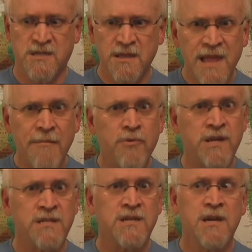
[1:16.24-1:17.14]

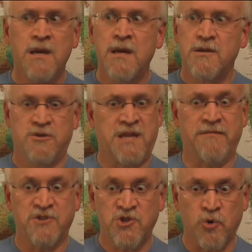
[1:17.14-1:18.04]
celebrities. Used to
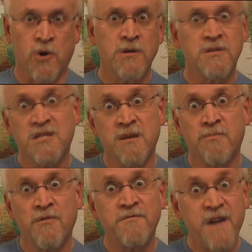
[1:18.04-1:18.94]
have short,
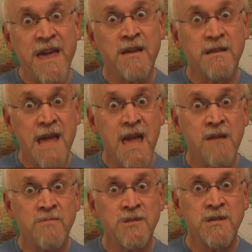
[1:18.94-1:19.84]
simple, fake
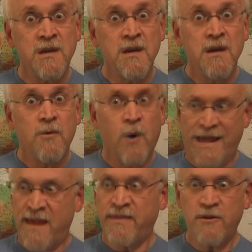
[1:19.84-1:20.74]
names. Why
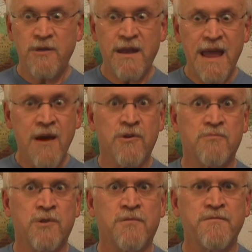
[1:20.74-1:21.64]
can't they do that now?
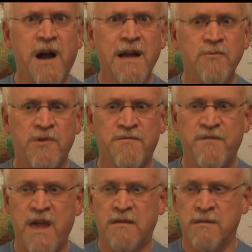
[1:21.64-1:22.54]
They're fine with
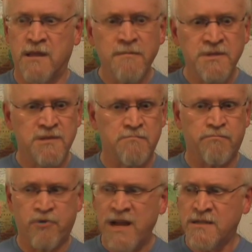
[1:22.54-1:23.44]
fake lips and
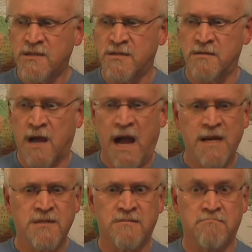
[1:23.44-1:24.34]
breasts and
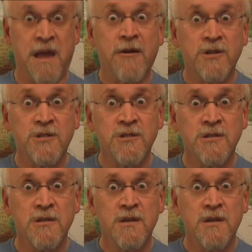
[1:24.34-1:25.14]
eyes and marriages.